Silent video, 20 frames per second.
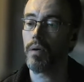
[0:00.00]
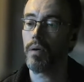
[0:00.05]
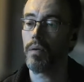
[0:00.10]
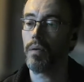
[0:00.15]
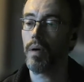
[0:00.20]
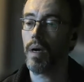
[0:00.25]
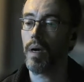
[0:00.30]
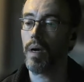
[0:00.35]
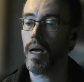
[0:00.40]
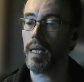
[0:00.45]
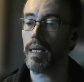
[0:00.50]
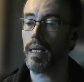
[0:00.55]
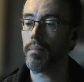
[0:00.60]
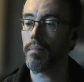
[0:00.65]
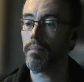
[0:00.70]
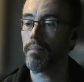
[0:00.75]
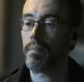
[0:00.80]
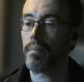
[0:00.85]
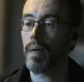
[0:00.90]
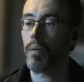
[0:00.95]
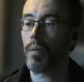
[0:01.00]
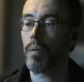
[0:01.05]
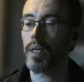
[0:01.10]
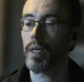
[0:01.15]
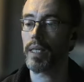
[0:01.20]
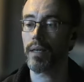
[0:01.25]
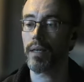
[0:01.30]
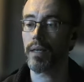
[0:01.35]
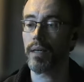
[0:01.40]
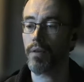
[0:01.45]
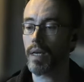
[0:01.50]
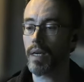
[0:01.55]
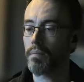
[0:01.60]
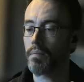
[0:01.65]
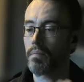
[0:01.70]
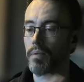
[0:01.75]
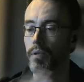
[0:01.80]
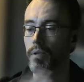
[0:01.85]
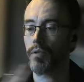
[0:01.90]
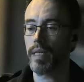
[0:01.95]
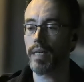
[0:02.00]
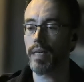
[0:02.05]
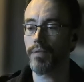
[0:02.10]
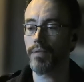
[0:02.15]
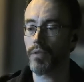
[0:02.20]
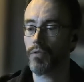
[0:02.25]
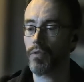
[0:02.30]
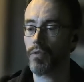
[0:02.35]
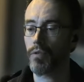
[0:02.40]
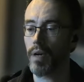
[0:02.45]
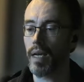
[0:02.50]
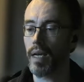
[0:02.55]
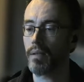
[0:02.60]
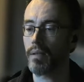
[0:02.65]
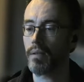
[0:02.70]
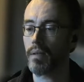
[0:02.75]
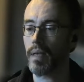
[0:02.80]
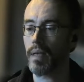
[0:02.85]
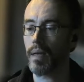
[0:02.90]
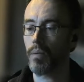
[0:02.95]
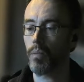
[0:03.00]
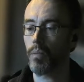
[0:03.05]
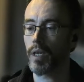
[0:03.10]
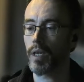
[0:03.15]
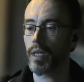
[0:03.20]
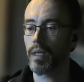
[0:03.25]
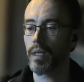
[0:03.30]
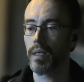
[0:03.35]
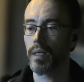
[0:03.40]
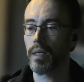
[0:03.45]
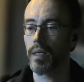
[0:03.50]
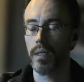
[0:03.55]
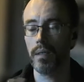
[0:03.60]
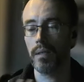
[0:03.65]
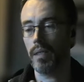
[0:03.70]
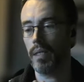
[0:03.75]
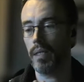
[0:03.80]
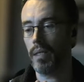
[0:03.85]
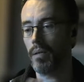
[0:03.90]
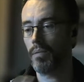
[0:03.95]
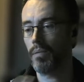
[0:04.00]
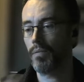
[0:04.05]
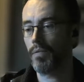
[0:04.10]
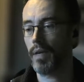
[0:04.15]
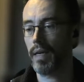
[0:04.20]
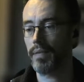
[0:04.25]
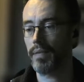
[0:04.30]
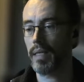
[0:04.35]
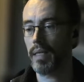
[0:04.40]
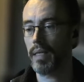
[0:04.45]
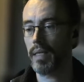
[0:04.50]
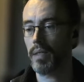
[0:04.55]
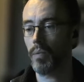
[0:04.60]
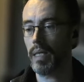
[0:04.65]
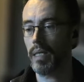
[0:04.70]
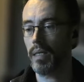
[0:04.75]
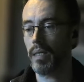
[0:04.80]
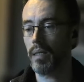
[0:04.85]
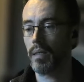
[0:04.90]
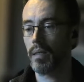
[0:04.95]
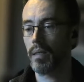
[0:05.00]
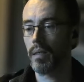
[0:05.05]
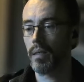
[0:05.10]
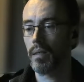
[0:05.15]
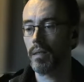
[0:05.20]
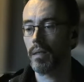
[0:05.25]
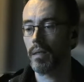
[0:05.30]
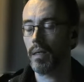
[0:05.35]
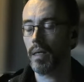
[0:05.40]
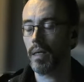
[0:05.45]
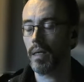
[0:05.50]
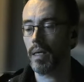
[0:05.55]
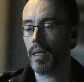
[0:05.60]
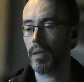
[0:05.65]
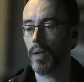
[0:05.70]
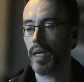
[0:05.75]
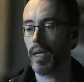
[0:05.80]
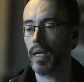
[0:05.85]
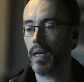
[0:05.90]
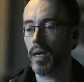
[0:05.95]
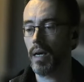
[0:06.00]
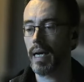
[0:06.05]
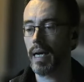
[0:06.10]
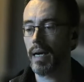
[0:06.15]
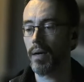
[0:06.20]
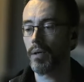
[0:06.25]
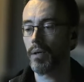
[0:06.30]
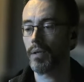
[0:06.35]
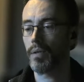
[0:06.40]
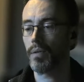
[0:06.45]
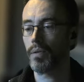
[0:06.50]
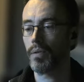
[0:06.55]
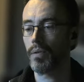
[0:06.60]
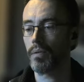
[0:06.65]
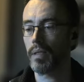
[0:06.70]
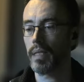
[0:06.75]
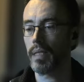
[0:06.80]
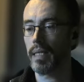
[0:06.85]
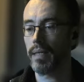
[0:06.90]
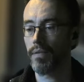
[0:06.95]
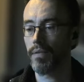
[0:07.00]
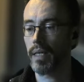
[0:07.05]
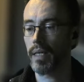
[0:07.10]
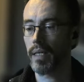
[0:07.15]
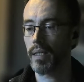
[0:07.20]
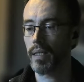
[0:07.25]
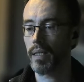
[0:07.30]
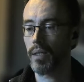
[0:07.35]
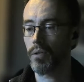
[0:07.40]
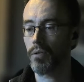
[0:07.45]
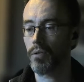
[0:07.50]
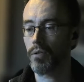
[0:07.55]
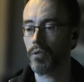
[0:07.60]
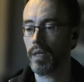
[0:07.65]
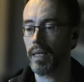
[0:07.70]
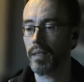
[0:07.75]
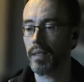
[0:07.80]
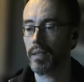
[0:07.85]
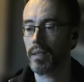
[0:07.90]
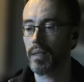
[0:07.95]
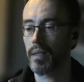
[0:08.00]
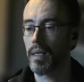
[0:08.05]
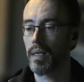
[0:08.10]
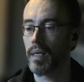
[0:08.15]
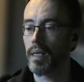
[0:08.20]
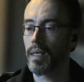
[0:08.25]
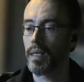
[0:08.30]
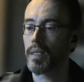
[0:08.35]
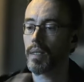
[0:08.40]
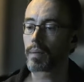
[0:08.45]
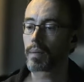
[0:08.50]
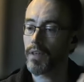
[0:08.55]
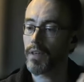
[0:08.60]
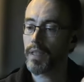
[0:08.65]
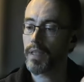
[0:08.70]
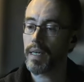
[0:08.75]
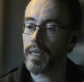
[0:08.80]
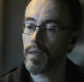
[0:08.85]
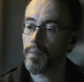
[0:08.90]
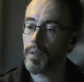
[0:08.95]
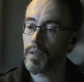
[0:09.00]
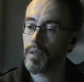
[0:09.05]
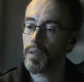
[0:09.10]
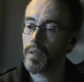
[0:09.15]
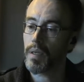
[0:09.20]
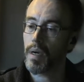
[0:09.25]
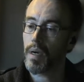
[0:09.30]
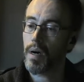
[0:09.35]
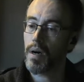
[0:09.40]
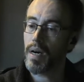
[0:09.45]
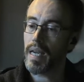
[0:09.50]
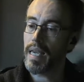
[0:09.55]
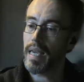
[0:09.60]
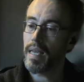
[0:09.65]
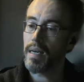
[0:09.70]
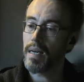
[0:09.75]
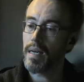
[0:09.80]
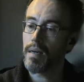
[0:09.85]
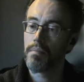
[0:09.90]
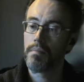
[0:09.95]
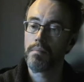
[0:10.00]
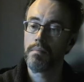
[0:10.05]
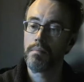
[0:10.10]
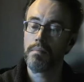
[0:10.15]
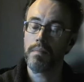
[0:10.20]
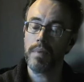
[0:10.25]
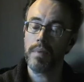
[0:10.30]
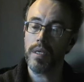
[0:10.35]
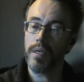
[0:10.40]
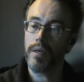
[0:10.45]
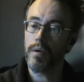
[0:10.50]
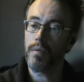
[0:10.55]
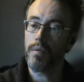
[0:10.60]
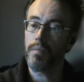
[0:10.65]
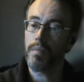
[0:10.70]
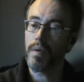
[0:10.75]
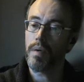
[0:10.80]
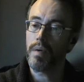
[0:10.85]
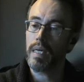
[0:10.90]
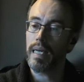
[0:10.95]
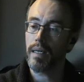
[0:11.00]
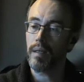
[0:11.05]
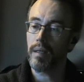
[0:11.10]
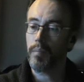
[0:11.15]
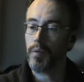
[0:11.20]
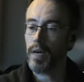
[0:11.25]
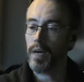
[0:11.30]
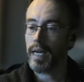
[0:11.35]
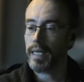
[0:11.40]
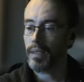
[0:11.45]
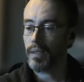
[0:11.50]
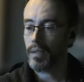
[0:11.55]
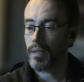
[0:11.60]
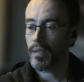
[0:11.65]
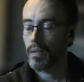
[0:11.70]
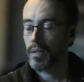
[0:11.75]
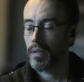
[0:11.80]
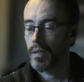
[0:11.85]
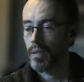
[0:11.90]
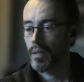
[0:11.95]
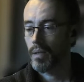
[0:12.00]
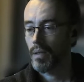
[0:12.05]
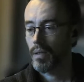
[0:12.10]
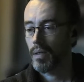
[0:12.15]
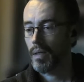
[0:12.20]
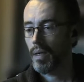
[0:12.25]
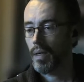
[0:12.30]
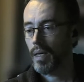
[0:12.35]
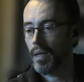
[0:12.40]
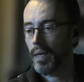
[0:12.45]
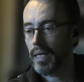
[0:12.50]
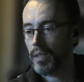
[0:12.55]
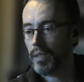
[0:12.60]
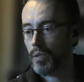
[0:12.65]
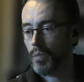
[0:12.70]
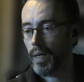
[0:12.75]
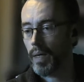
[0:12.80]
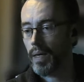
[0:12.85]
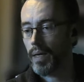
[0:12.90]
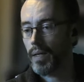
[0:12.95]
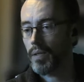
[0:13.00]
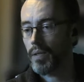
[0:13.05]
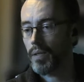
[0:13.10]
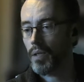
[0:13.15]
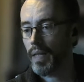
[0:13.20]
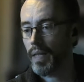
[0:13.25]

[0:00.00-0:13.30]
a couple of our therapists are full-time, like Ollie. So Ollie might work across 3 different trials and work, 5 days a week, quite long hours delivering on those trials. Some of our therapists are in,